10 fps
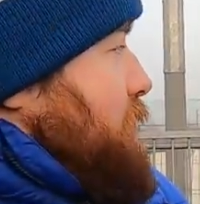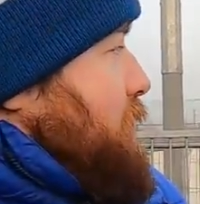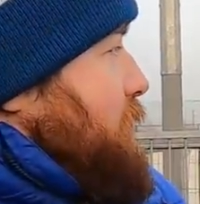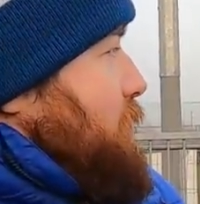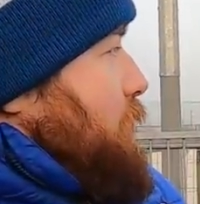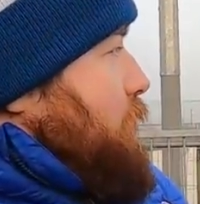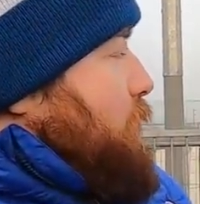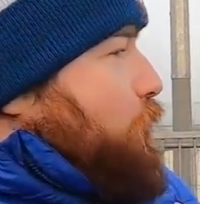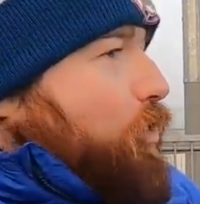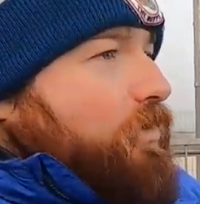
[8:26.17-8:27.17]
each. Like,
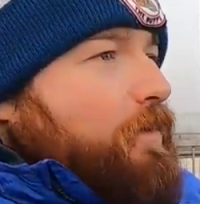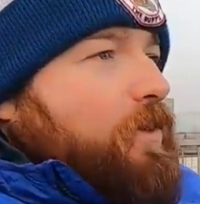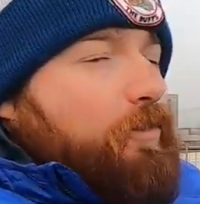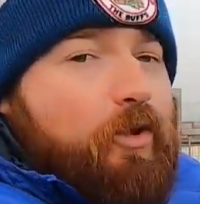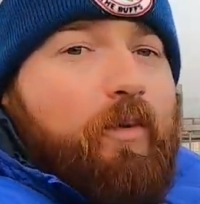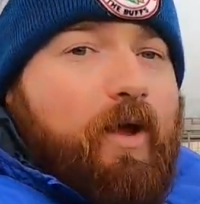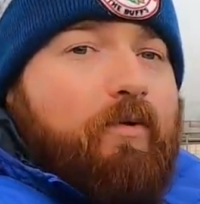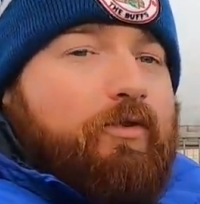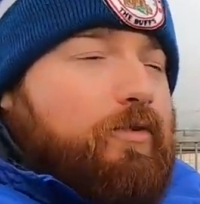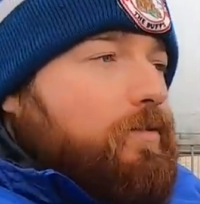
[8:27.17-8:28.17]
nice. Oh, happy day. doing
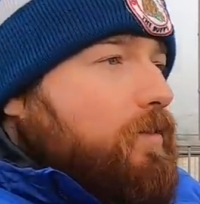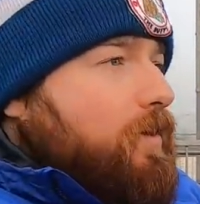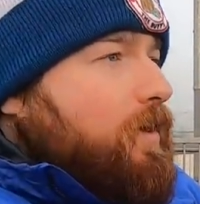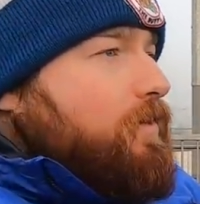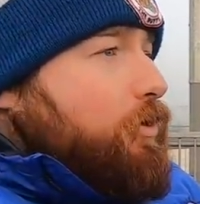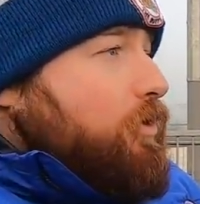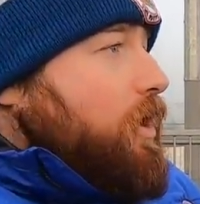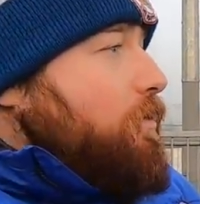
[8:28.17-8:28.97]
well, so yeah, it's a good